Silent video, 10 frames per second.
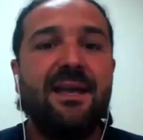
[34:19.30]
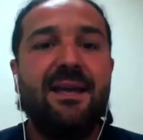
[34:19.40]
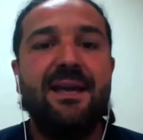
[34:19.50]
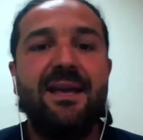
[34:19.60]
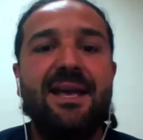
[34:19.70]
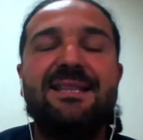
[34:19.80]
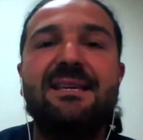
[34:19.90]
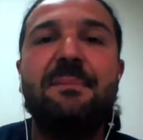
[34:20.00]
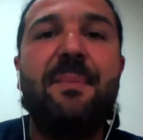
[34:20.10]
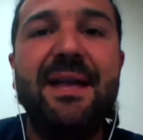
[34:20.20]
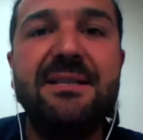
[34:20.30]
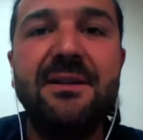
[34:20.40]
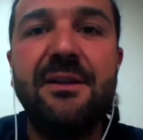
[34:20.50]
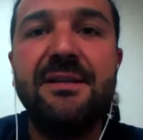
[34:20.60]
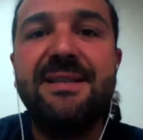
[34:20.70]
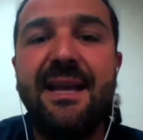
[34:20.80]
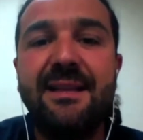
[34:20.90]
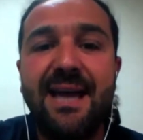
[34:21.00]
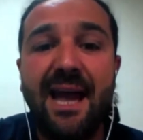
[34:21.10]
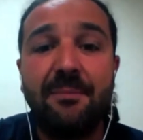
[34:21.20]
it depends on the
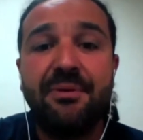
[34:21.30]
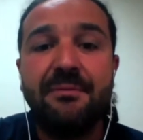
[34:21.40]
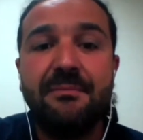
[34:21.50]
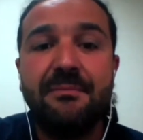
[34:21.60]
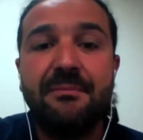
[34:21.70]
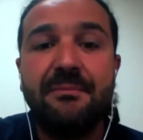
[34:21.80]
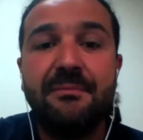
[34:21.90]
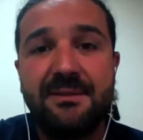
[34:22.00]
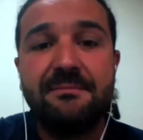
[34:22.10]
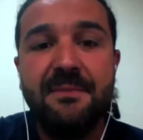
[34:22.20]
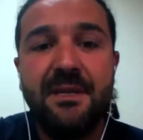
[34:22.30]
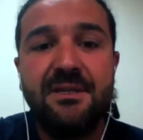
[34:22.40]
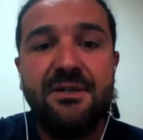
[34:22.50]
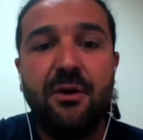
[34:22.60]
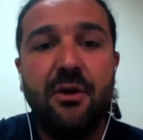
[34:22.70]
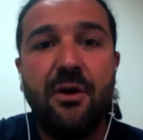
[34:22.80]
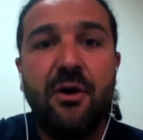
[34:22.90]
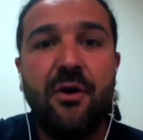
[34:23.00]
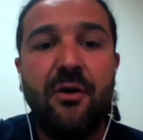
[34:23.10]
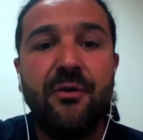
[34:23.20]
sand type. Yes.
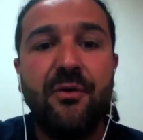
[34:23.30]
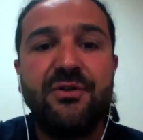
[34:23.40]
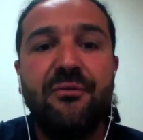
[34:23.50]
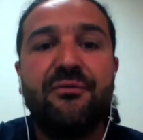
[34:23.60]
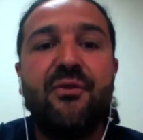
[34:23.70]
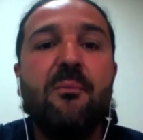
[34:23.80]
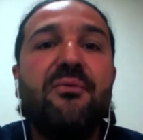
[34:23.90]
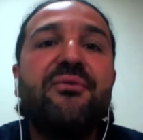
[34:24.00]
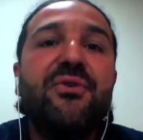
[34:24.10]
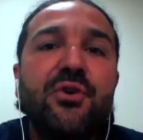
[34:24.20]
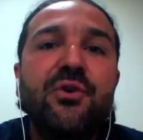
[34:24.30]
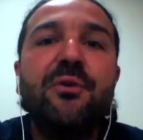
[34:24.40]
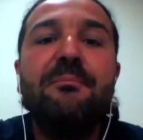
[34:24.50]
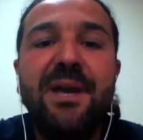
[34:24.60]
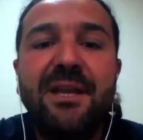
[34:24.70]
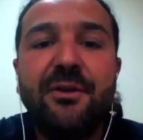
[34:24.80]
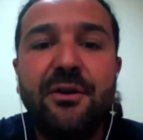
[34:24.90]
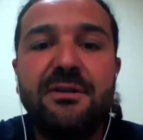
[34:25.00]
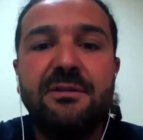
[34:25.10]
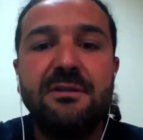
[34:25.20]
So from few
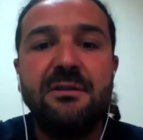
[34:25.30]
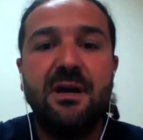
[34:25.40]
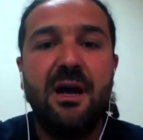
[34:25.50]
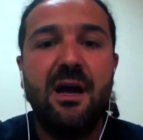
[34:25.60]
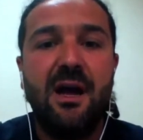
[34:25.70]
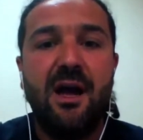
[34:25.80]
meters